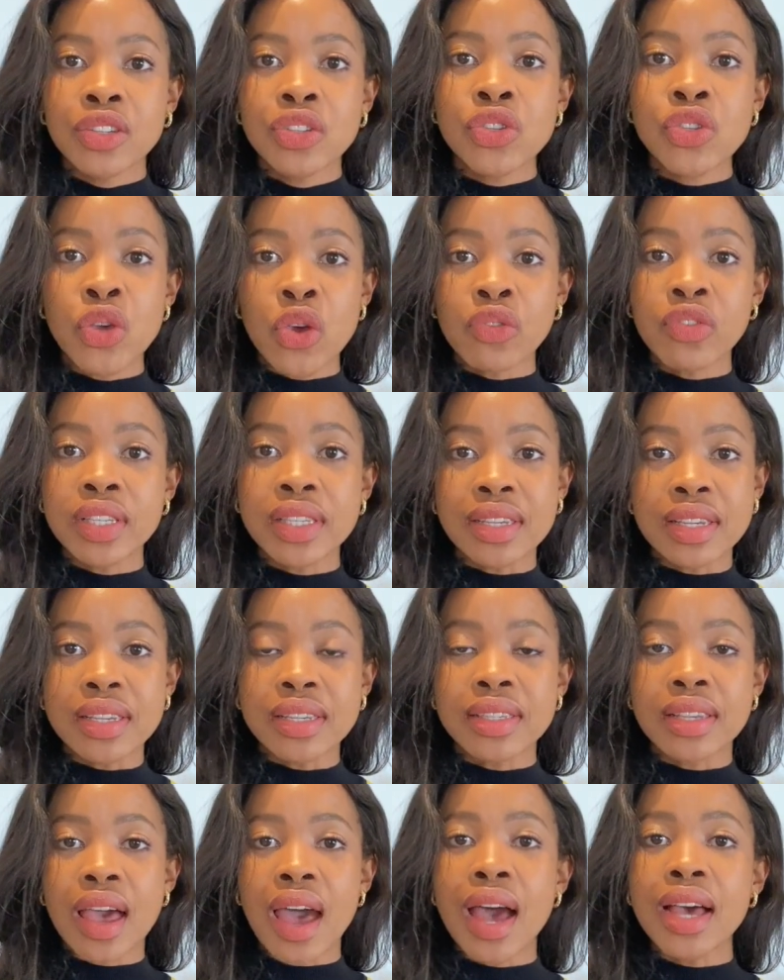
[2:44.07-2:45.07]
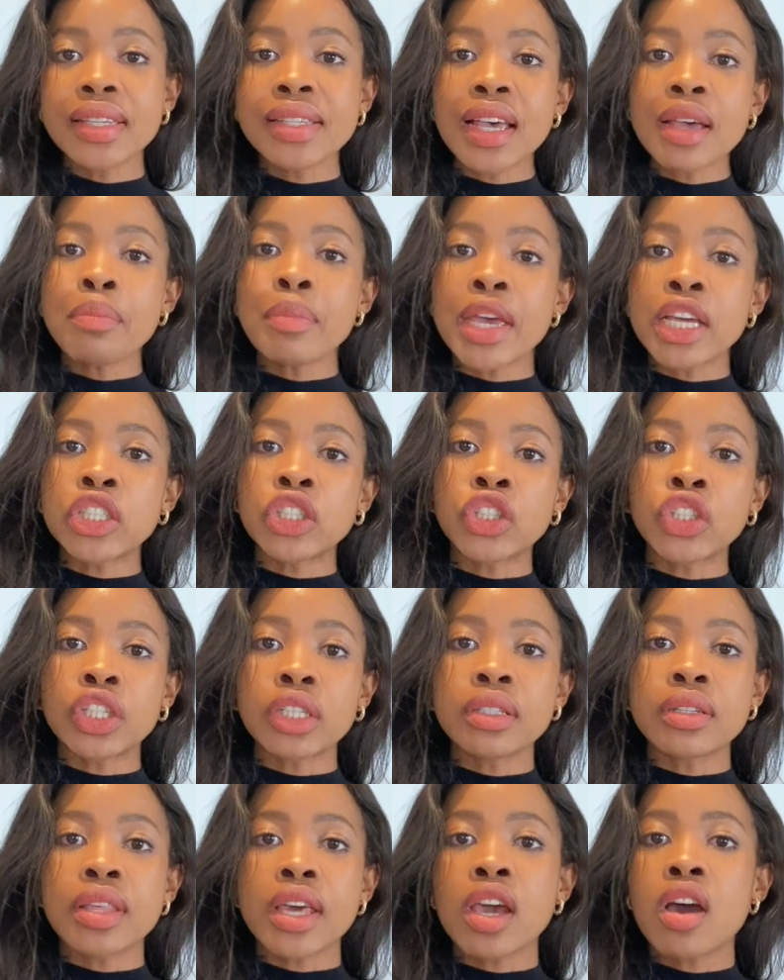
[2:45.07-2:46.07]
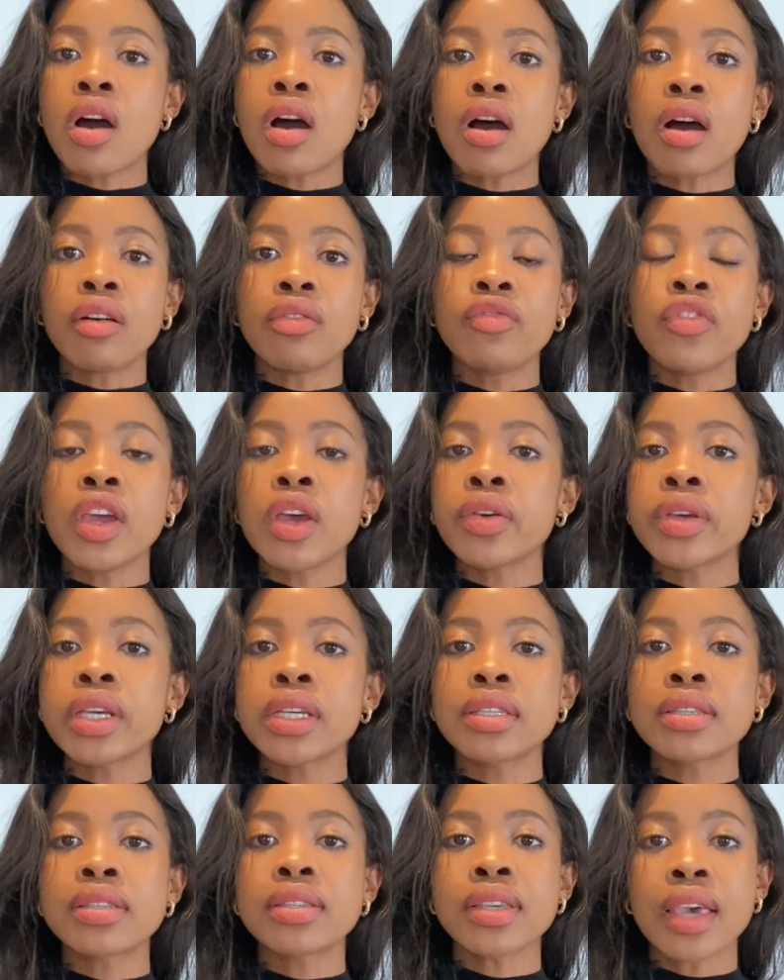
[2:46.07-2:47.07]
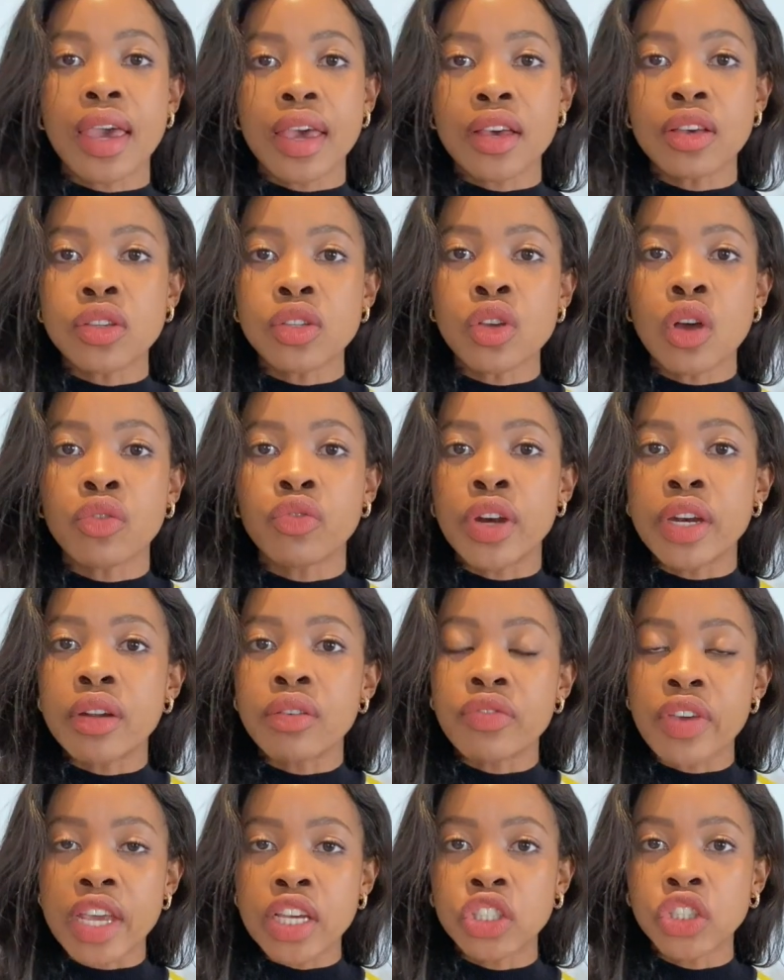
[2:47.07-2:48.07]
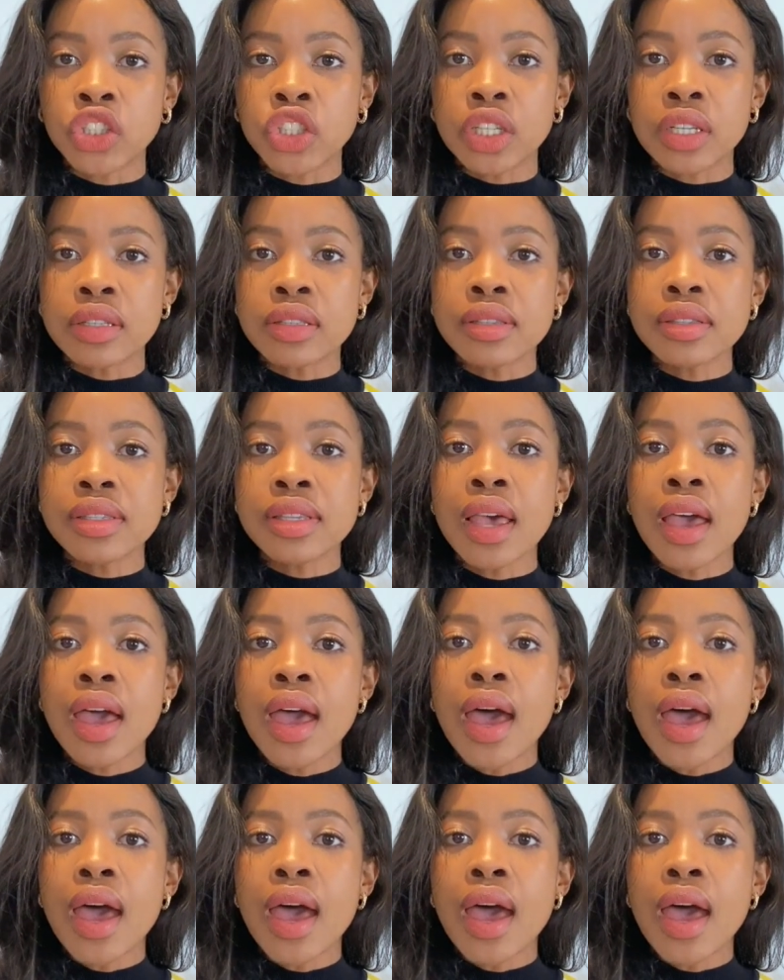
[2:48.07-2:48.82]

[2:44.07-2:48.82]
Services. As I mentioned, there are various scales of renovations.